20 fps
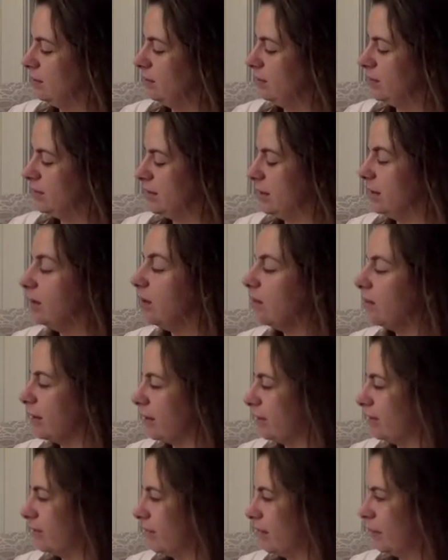see
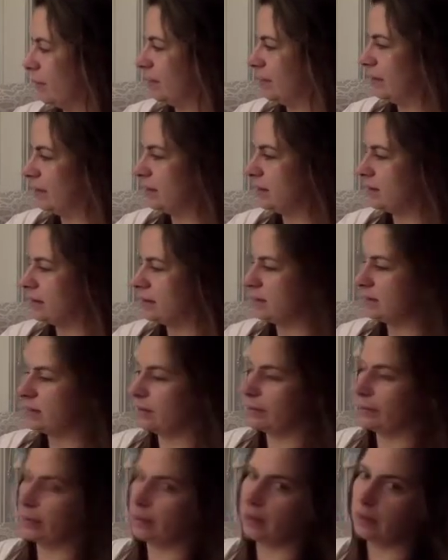very frequently as I
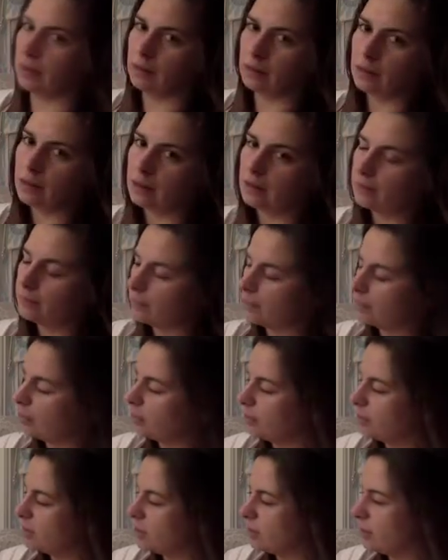work in an
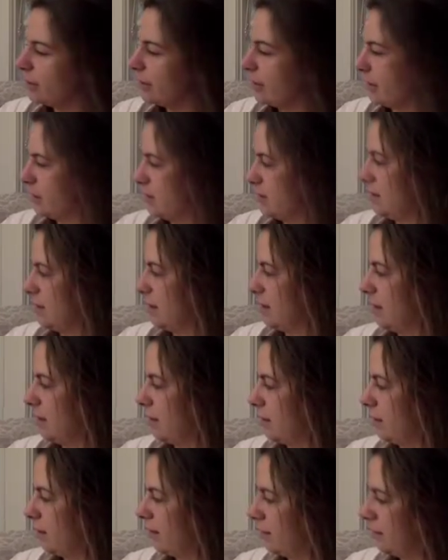OBGYN setting
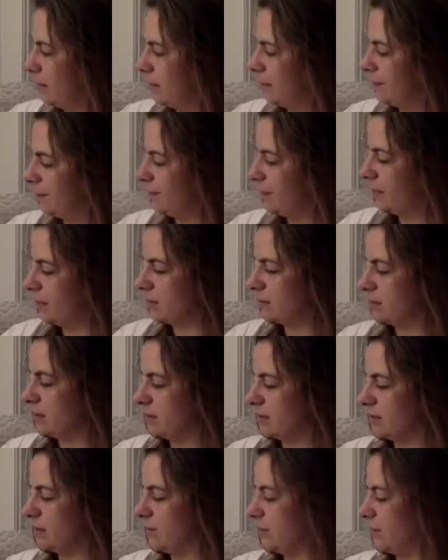currently. It's
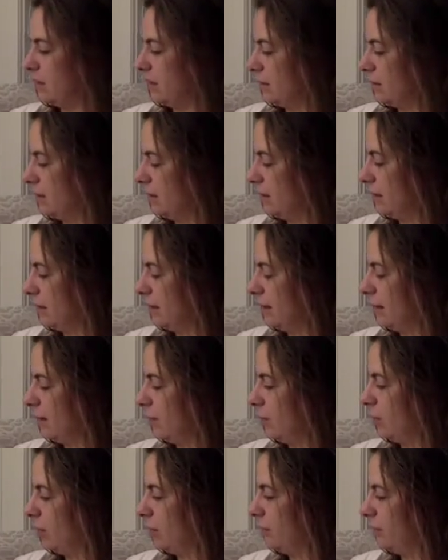not something that I
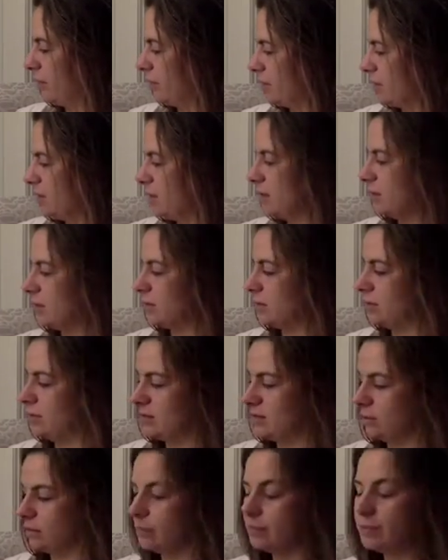am well versed in, so
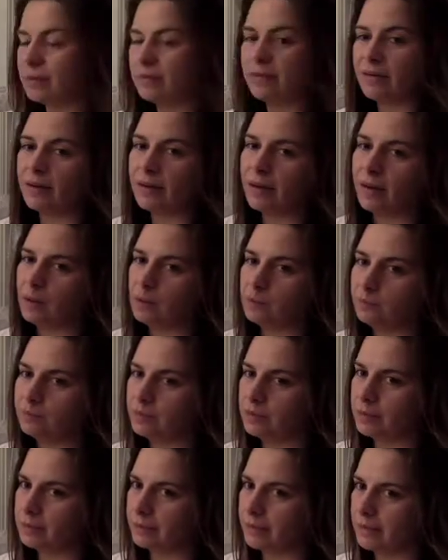this will be very
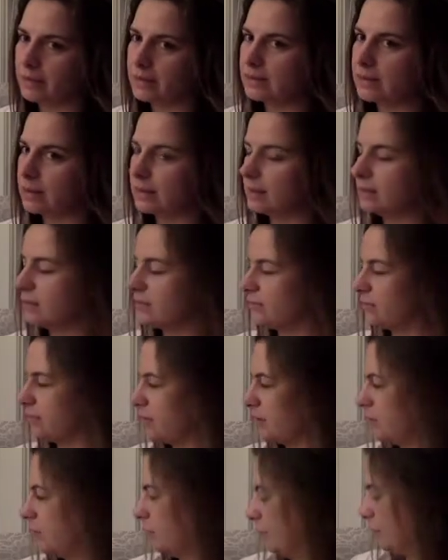helpful in my studies for
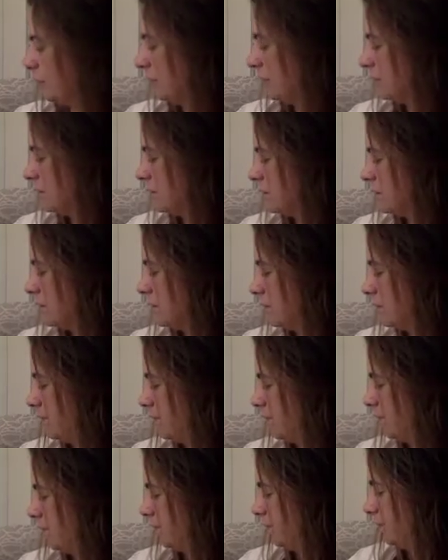the boards.
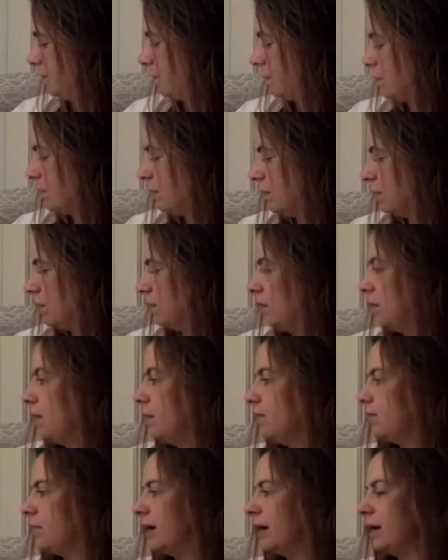
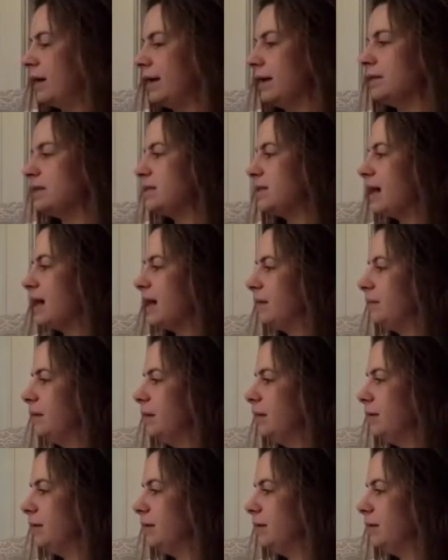My 8th tab